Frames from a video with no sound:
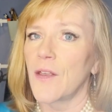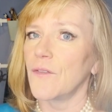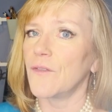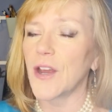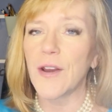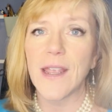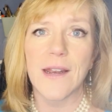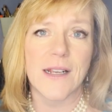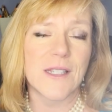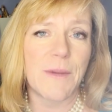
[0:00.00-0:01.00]
very
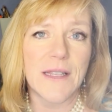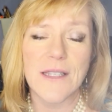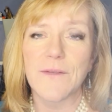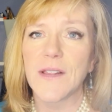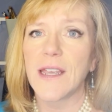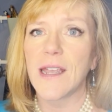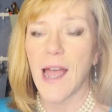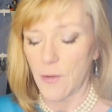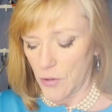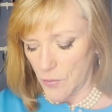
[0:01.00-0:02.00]
inexpensively.
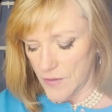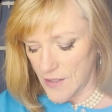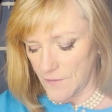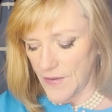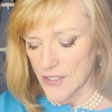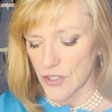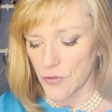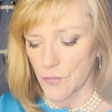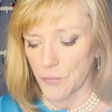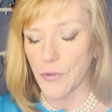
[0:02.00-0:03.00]
I work with an investor
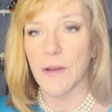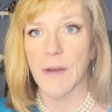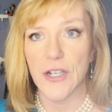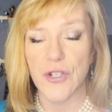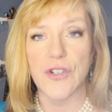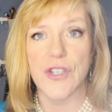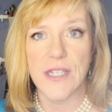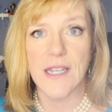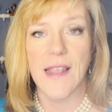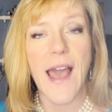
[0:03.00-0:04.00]
who pretty much
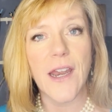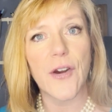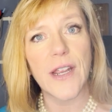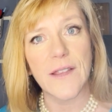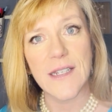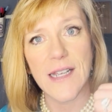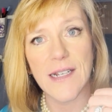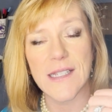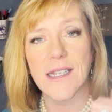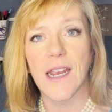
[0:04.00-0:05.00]
just in that area, in the
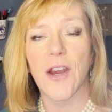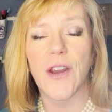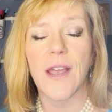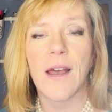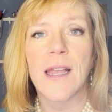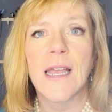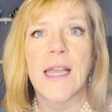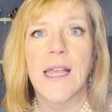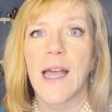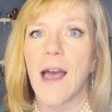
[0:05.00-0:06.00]
Denison area,
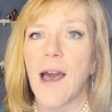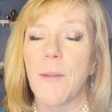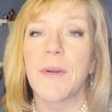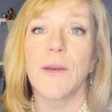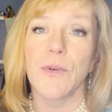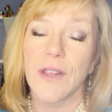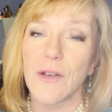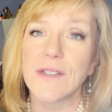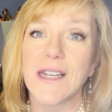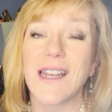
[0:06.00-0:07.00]
but he really
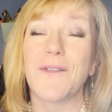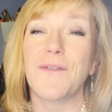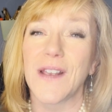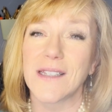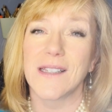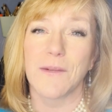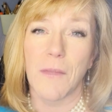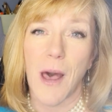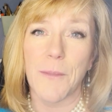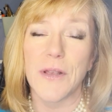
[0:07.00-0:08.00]
goes in and he fixes them
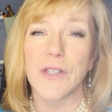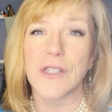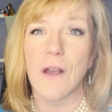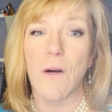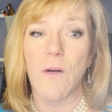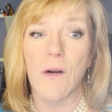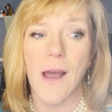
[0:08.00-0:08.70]
up. So